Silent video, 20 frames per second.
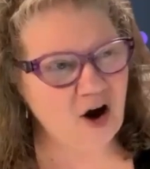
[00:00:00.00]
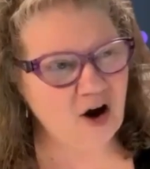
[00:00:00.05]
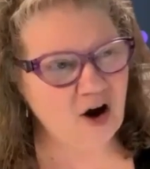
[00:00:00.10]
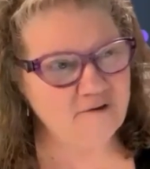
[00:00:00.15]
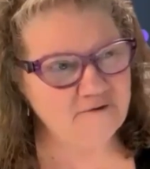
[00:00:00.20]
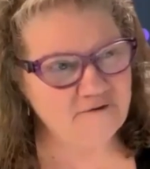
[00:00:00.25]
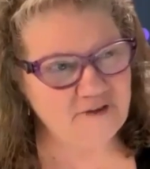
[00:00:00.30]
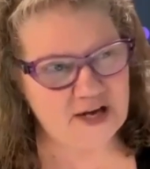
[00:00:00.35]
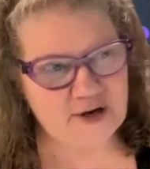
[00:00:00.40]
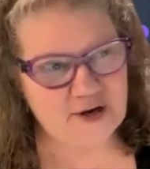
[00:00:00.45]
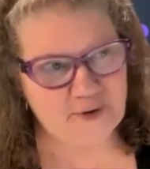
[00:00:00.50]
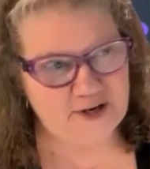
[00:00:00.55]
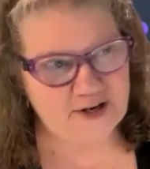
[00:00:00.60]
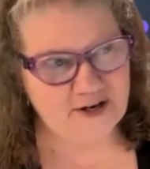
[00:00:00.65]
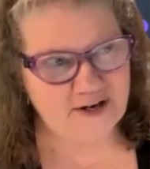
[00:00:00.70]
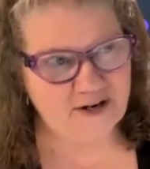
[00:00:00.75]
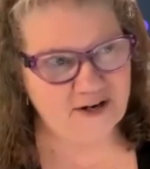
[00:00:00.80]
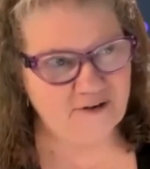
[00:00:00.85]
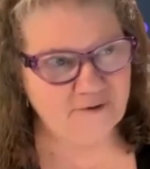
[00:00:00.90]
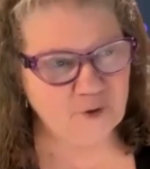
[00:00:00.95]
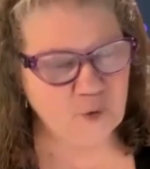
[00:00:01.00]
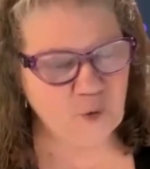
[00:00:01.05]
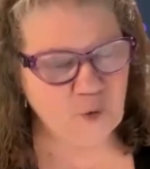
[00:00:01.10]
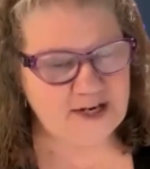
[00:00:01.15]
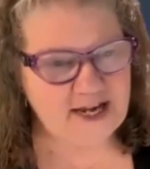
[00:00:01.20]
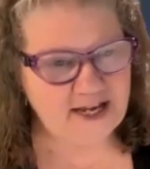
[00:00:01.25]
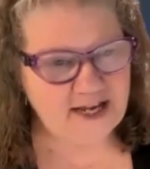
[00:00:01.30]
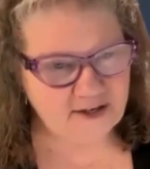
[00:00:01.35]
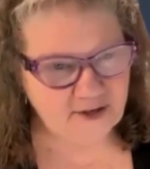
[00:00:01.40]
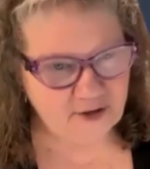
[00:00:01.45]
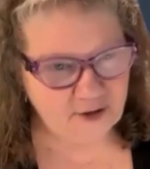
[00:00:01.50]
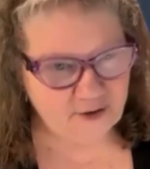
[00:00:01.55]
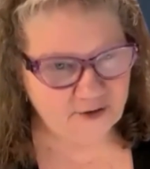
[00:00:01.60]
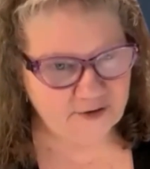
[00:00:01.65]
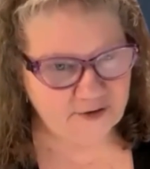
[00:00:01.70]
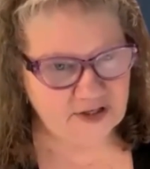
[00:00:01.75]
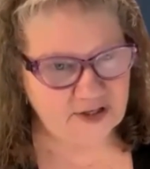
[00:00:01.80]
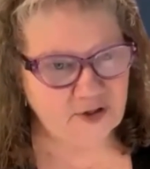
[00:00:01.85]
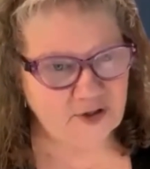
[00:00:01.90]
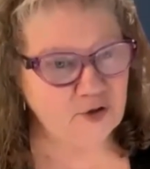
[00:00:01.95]
are a veteran of 28
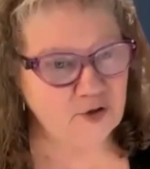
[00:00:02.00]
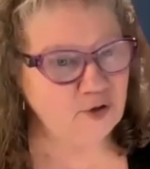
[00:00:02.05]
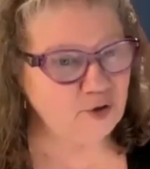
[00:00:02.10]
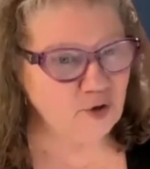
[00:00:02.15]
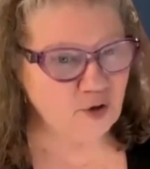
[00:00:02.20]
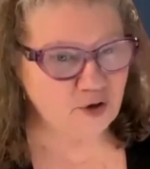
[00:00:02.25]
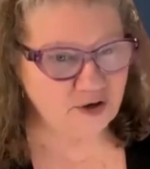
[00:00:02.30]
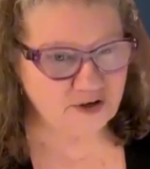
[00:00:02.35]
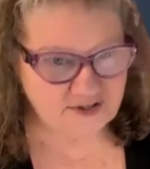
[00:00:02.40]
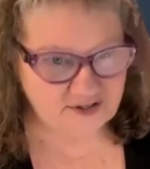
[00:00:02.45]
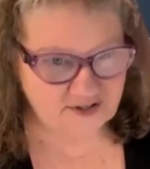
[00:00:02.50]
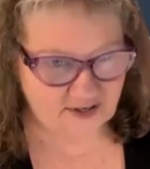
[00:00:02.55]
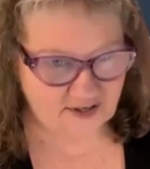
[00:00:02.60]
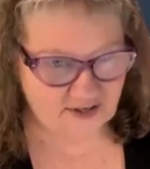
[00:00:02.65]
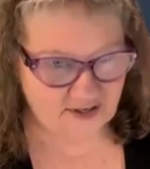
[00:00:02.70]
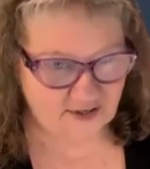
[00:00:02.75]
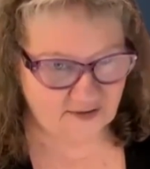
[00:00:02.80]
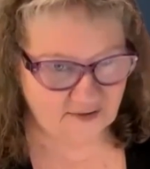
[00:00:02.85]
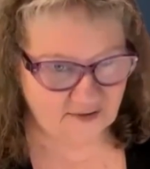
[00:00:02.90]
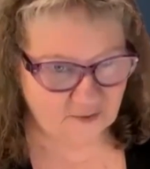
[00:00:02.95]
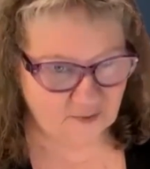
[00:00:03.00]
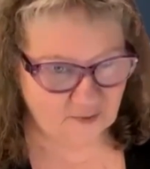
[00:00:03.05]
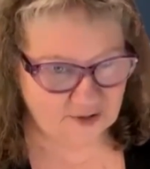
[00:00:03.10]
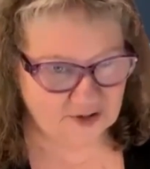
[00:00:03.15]
years in New York City,